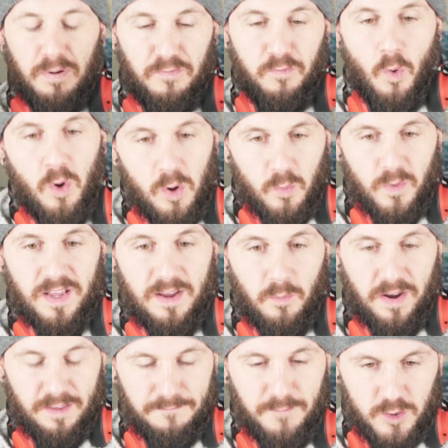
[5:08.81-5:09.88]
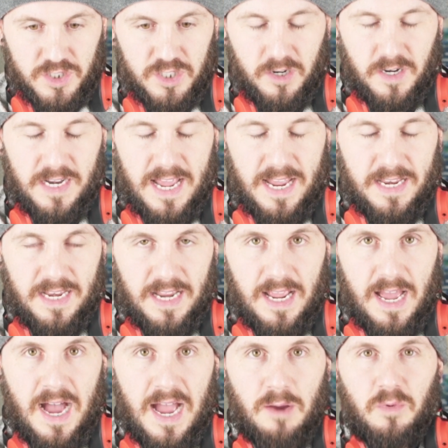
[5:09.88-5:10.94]
Before, when I first started
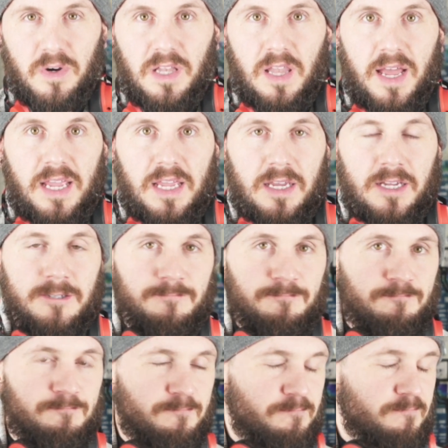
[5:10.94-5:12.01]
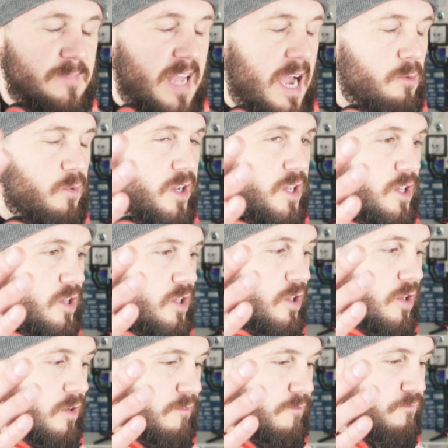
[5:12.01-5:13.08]
editing, I would
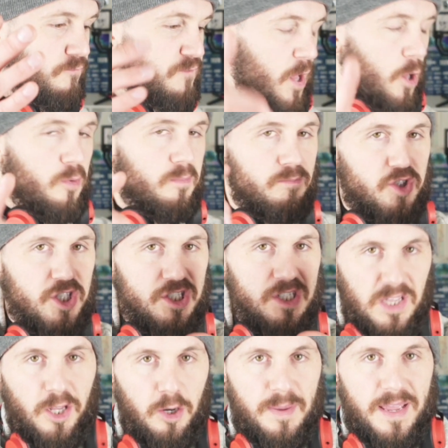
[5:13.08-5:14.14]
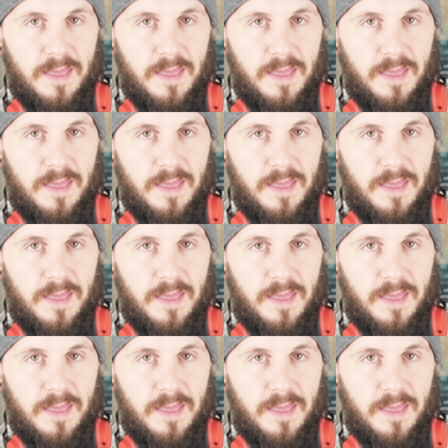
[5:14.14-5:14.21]
film just a little